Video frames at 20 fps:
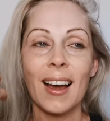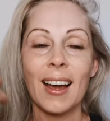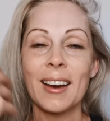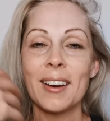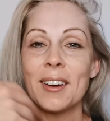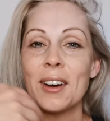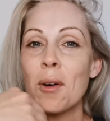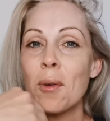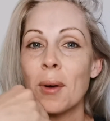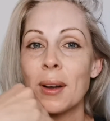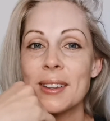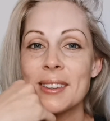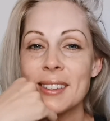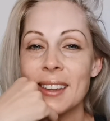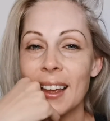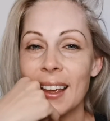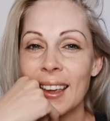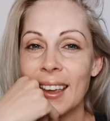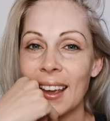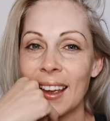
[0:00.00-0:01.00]
I don't know,
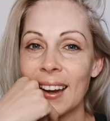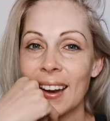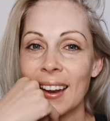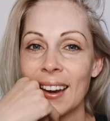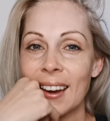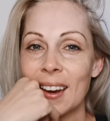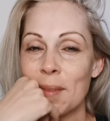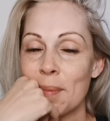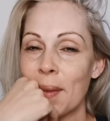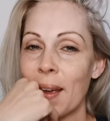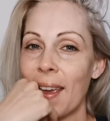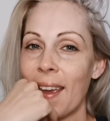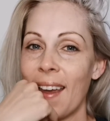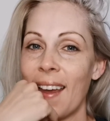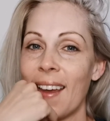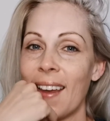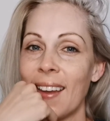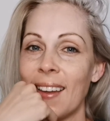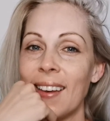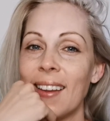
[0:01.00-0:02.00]
once I get it in my
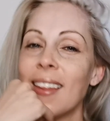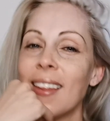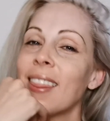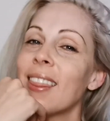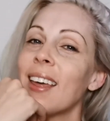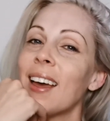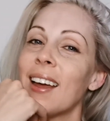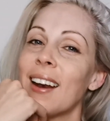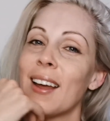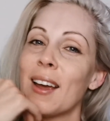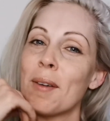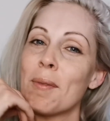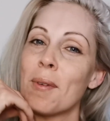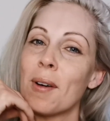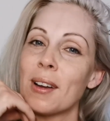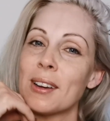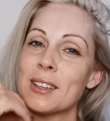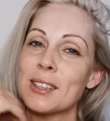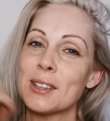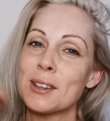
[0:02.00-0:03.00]
head that I
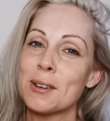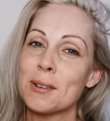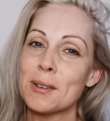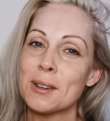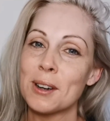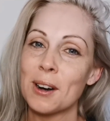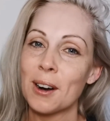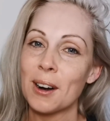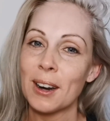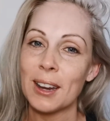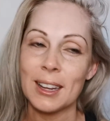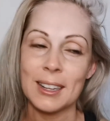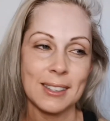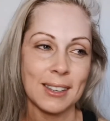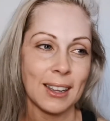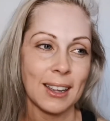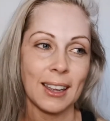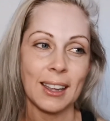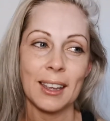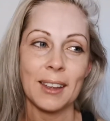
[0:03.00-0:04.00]
want to go dark,
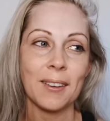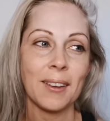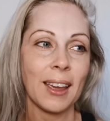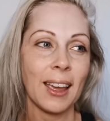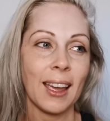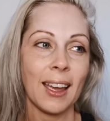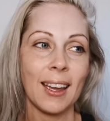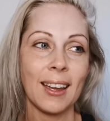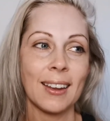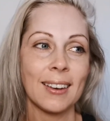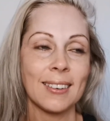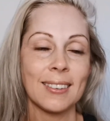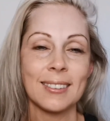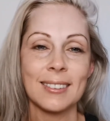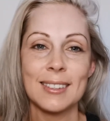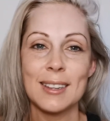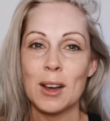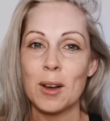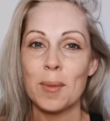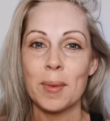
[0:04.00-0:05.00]
it's like you can't
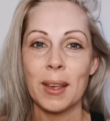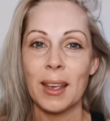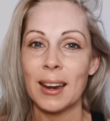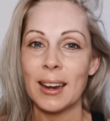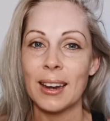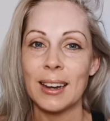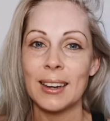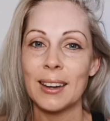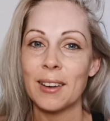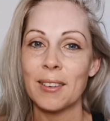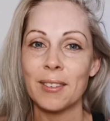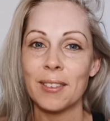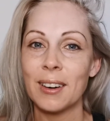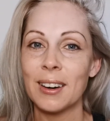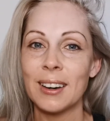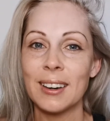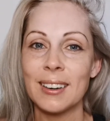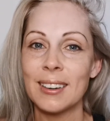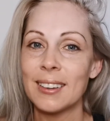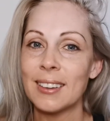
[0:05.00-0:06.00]
tell me any
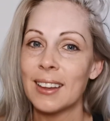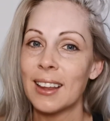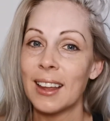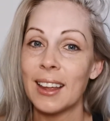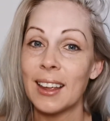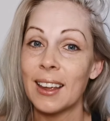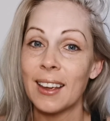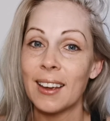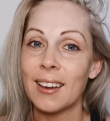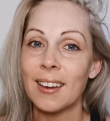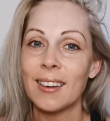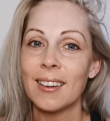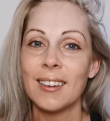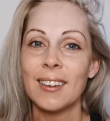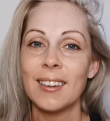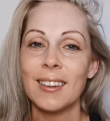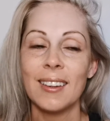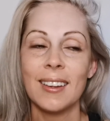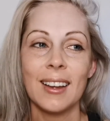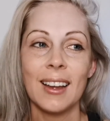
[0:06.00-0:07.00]
different. Like,
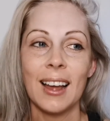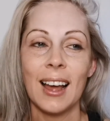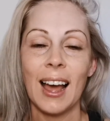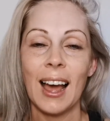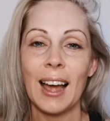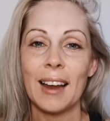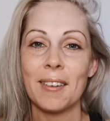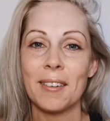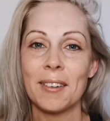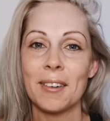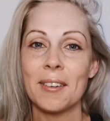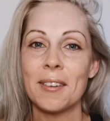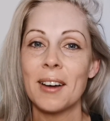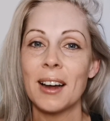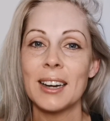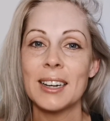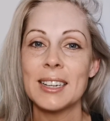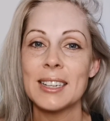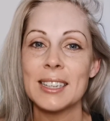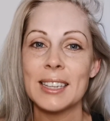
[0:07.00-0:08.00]
I don't know,
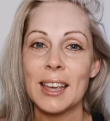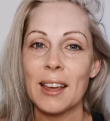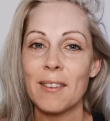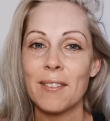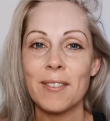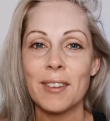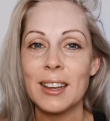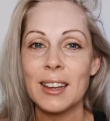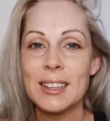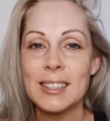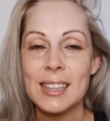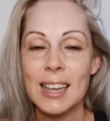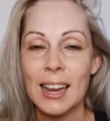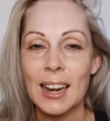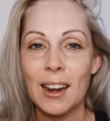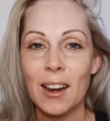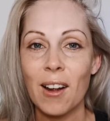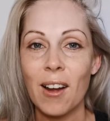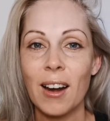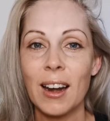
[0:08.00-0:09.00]
I just get
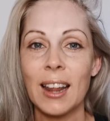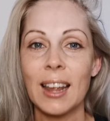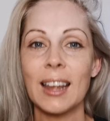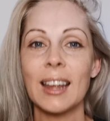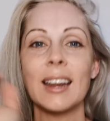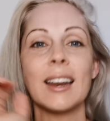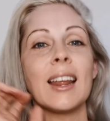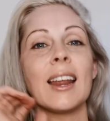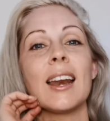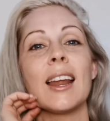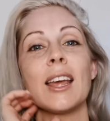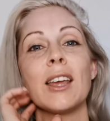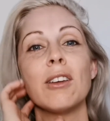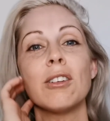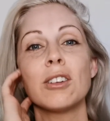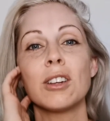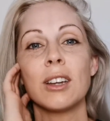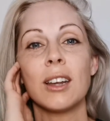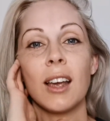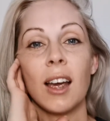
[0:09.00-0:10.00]
fixated on it, and I
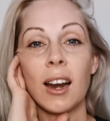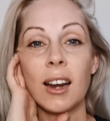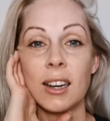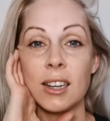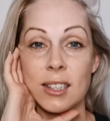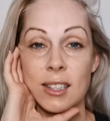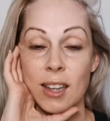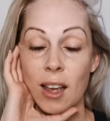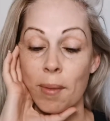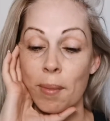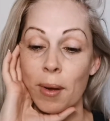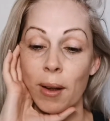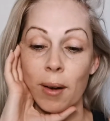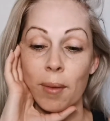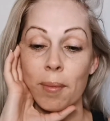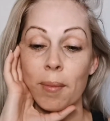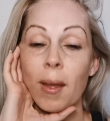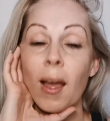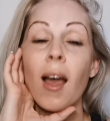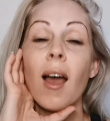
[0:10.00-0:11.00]
usually kind of just come
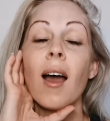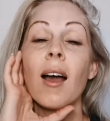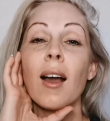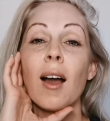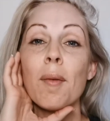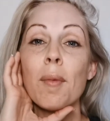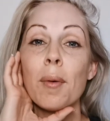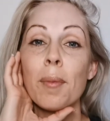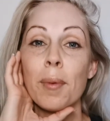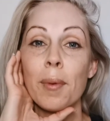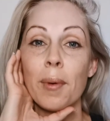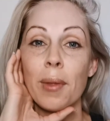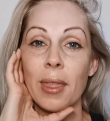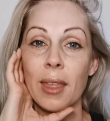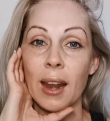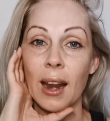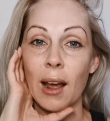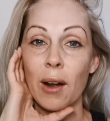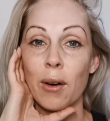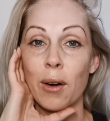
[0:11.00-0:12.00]
up with
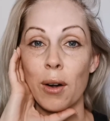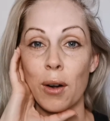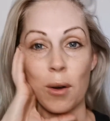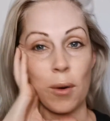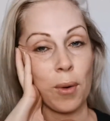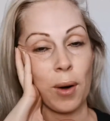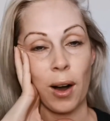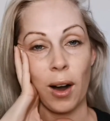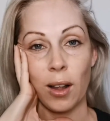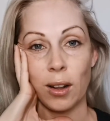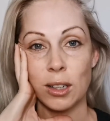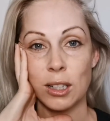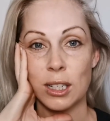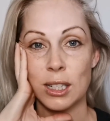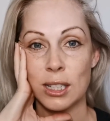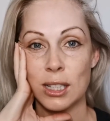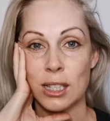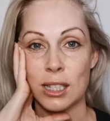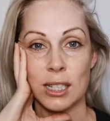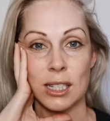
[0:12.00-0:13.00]
it out of nowhere. I'll
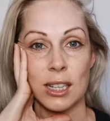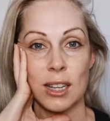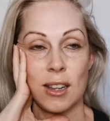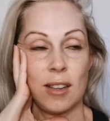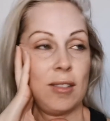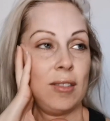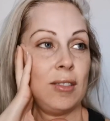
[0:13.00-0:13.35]
just,